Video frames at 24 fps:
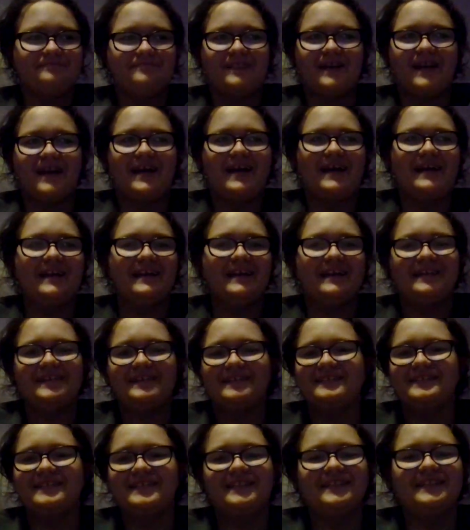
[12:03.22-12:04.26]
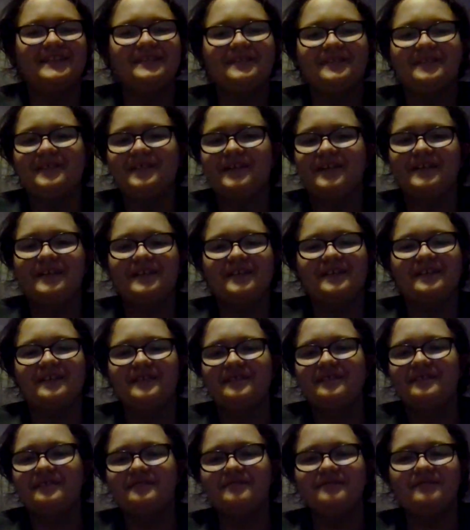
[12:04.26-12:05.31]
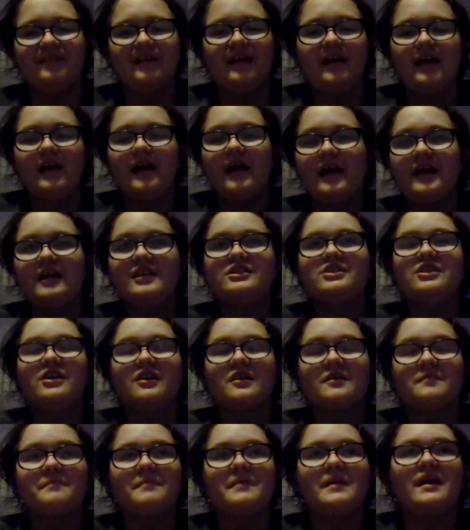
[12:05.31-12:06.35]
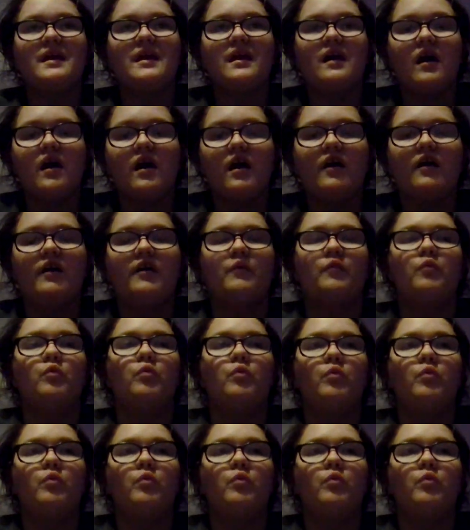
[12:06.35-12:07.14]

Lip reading: I continued on. It took me so